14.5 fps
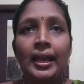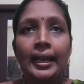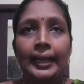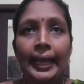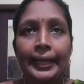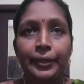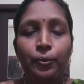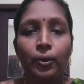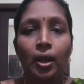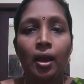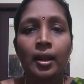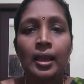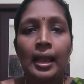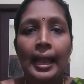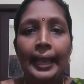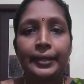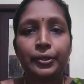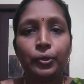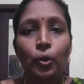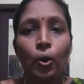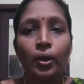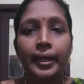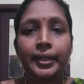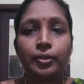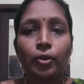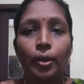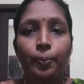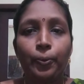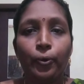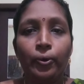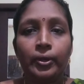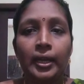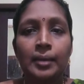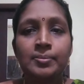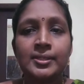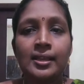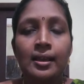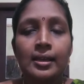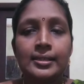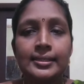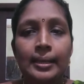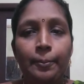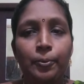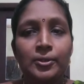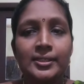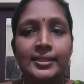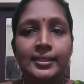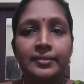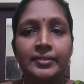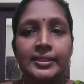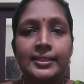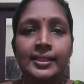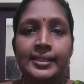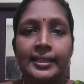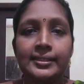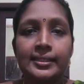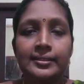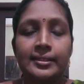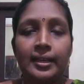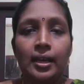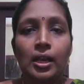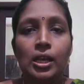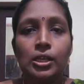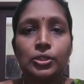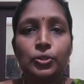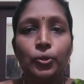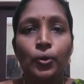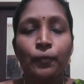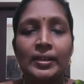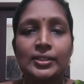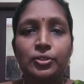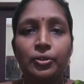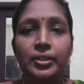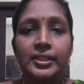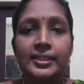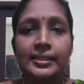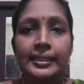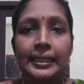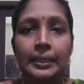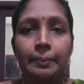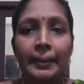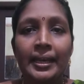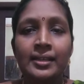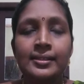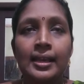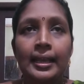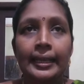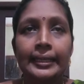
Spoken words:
curricular and co-curricular programs, support services, etc. So, first one is need-based.